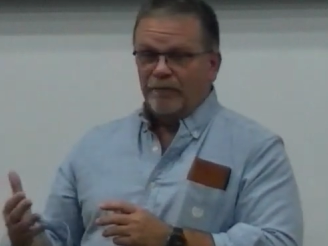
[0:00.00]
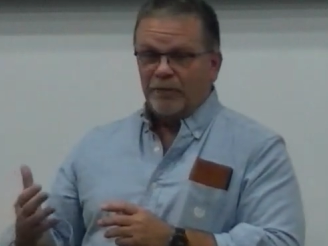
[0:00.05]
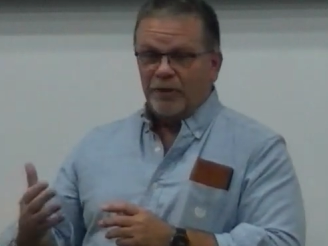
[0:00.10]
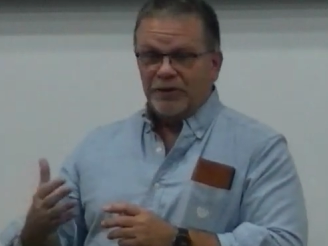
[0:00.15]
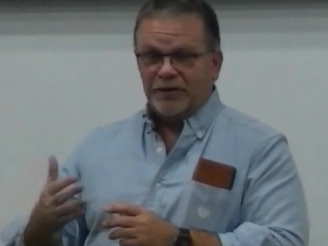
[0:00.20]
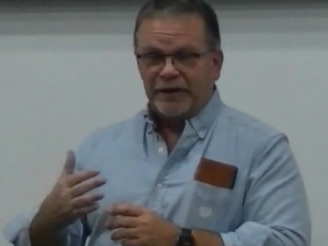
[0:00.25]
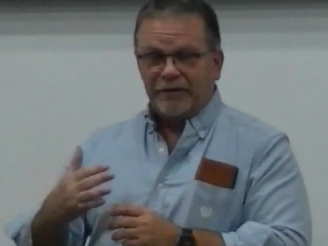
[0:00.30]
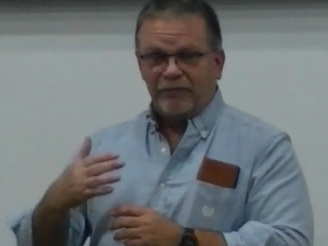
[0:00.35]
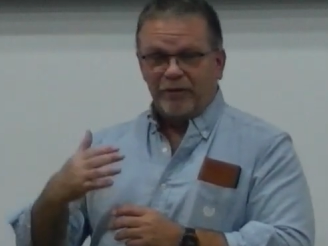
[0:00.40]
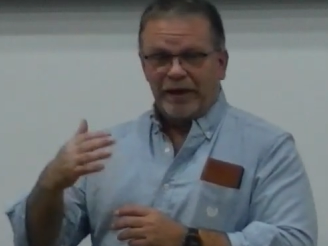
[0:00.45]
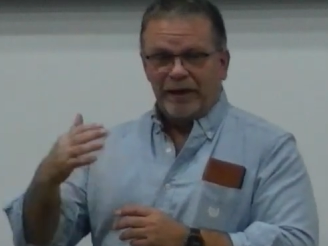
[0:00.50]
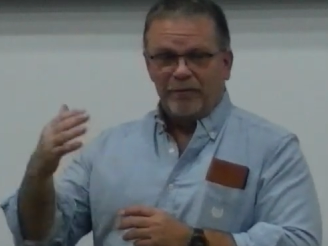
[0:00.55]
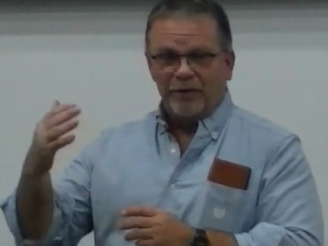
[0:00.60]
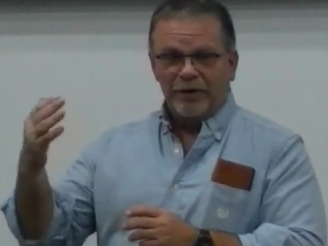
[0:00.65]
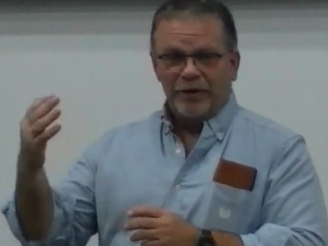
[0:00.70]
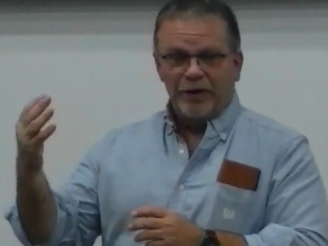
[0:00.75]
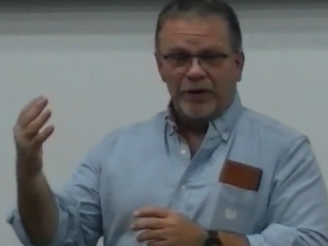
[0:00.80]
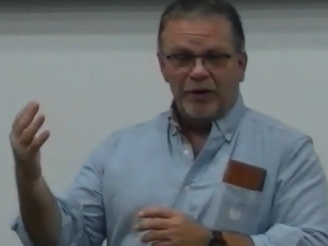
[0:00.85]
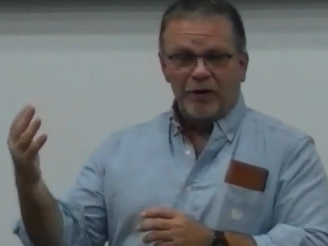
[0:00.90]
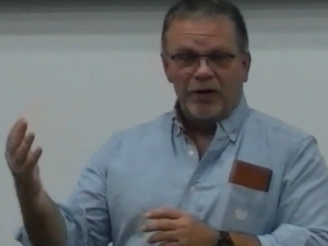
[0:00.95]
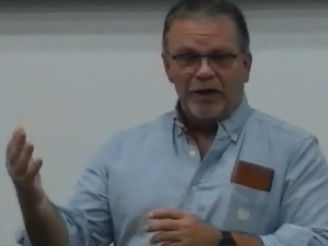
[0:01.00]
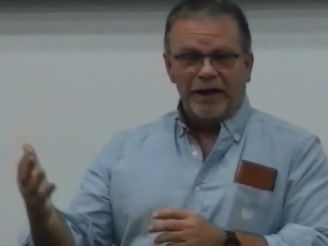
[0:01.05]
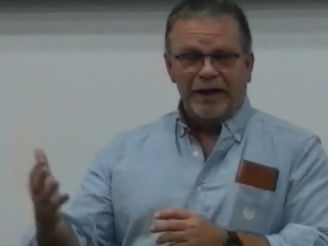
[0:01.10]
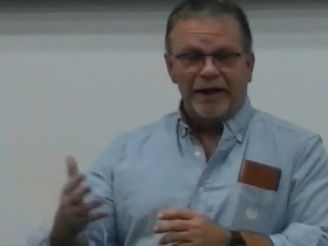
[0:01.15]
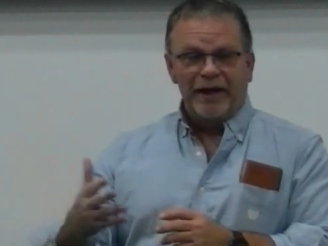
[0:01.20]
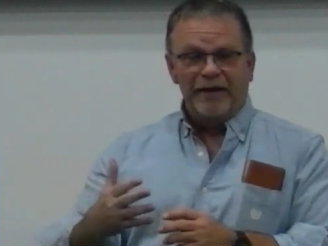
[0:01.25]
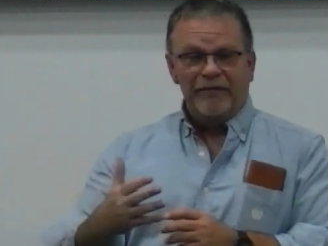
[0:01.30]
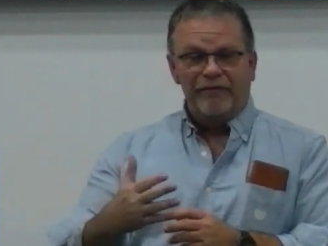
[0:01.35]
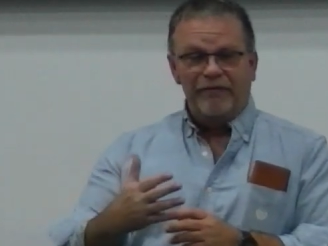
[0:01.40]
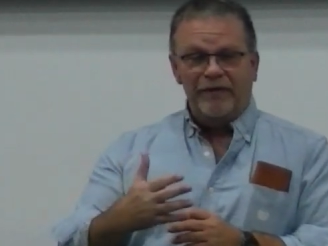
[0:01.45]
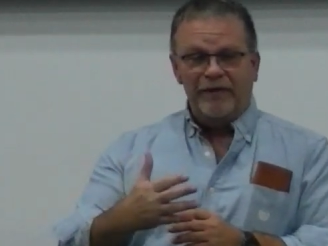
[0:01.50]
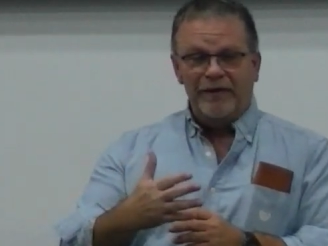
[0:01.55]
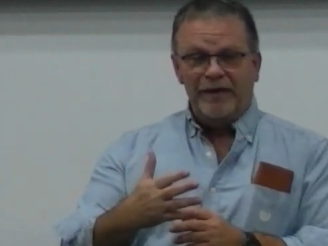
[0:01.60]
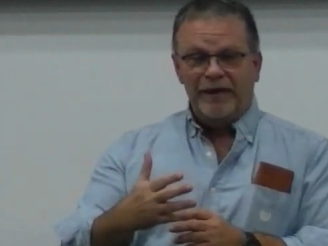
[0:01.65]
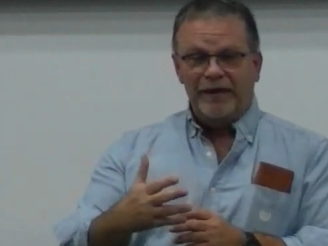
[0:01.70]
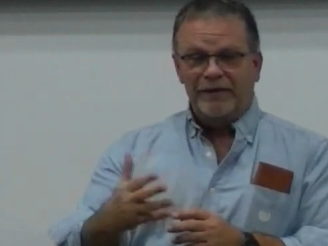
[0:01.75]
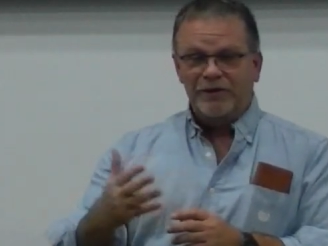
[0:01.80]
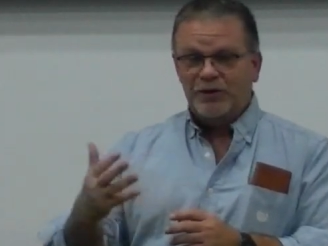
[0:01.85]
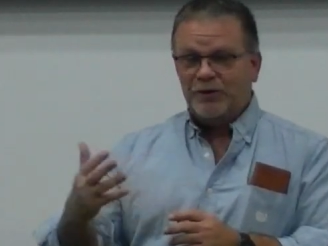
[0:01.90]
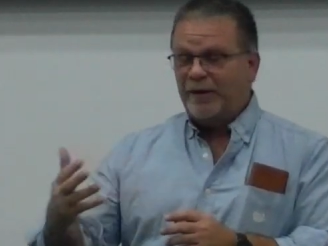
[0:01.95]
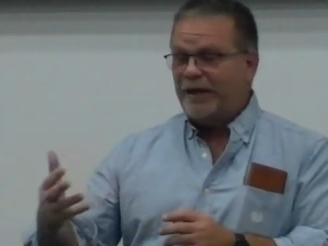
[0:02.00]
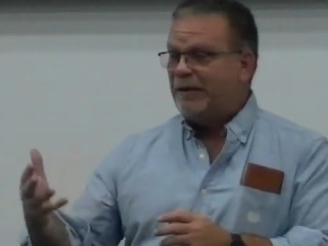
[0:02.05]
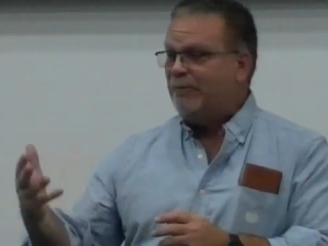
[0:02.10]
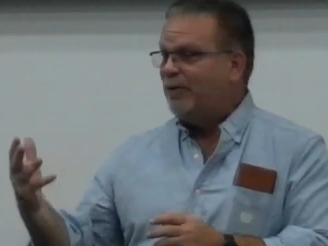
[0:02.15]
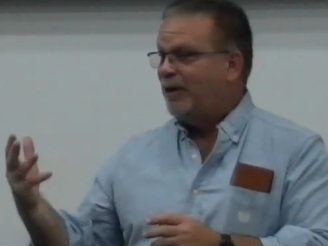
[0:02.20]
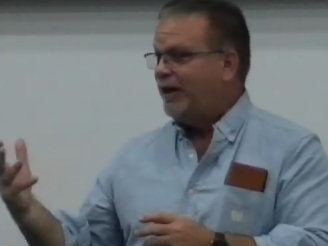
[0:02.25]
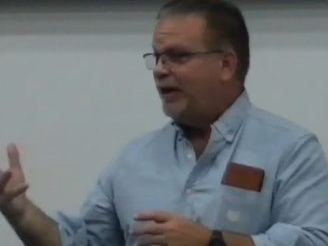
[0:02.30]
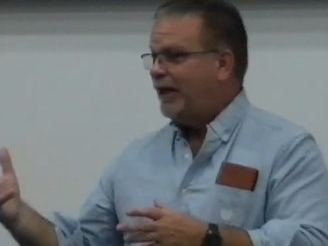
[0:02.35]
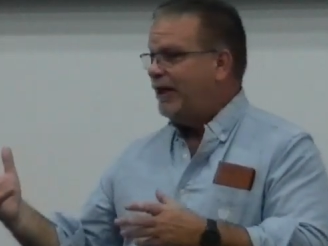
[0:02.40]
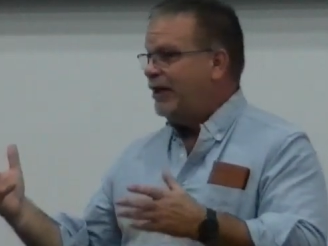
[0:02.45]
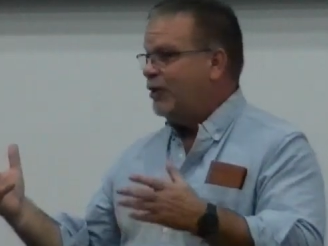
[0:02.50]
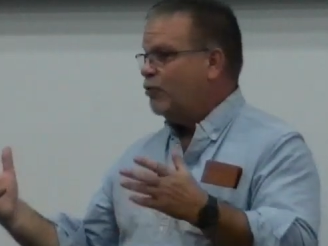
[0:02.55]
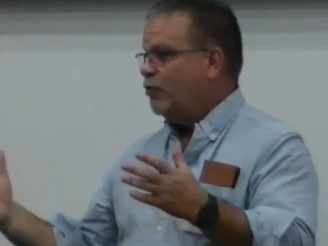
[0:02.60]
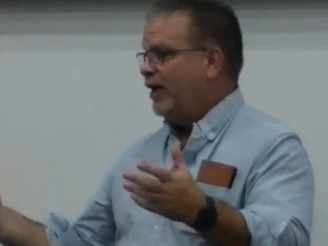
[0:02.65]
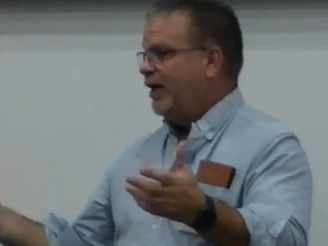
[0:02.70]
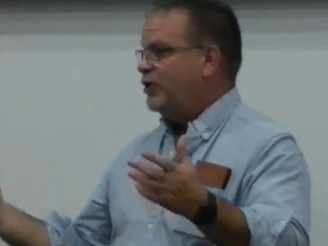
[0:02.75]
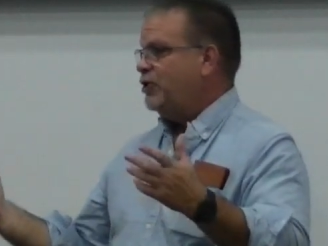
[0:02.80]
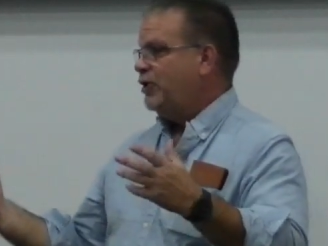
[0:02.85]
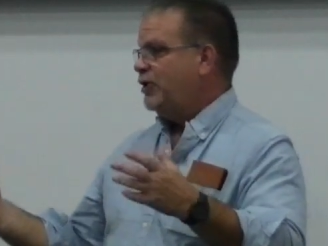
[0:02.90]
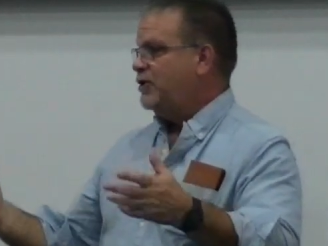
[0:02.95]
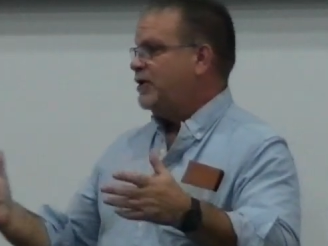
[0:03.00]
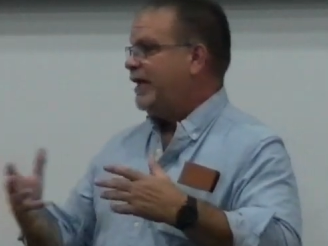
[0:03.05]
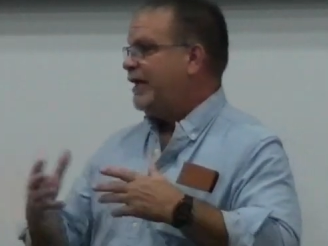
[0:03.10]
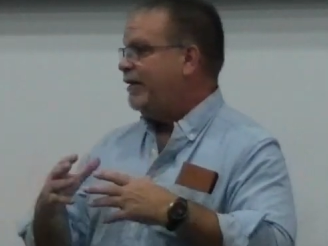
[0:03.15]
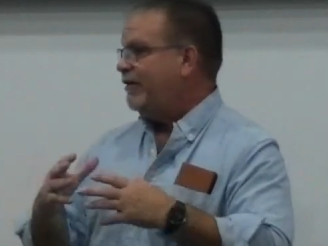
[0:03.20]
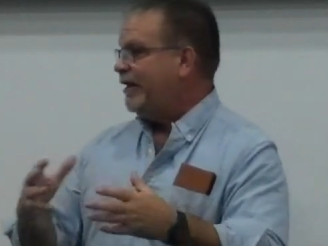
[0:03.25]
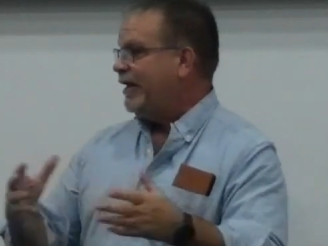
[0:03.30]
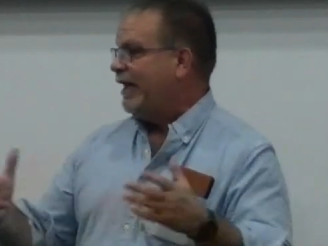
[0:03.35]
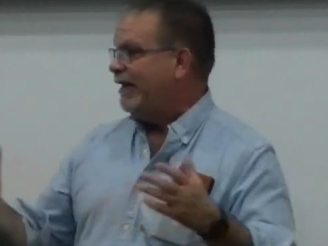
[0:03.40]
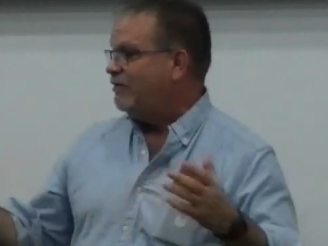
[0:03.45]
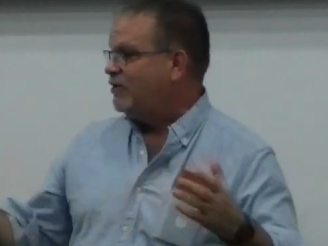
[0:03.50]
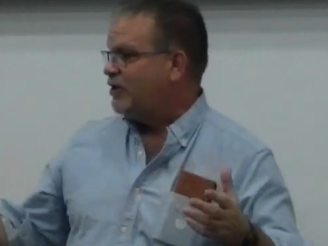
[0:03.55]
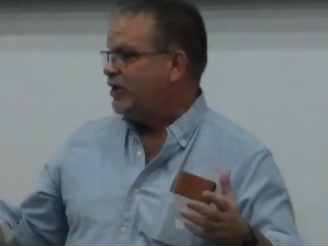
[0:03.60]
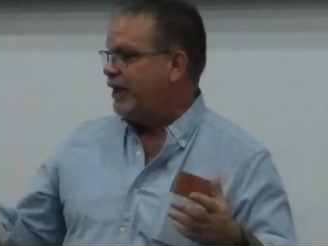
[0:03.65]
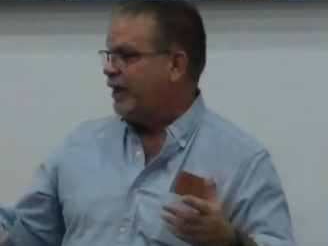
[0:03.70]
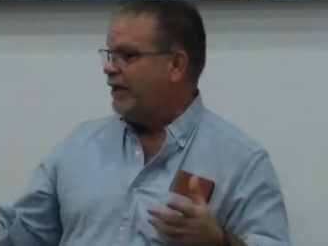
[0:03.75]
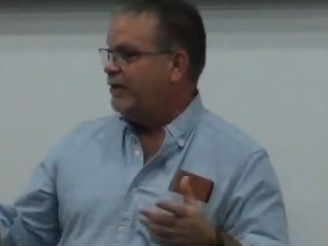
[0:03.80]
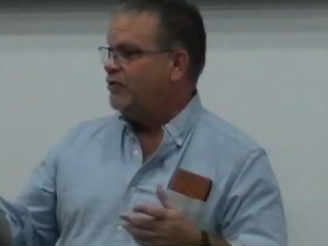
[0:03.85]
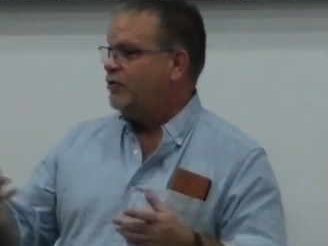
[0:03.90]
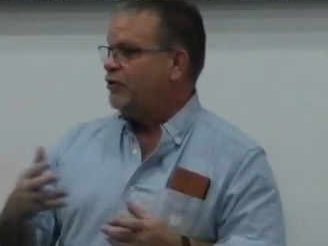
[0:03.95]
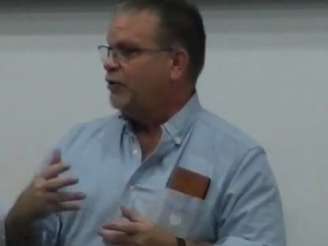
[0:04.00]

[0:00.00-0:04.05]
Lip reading: because I've rambled on long enough, is there any questions, anything I said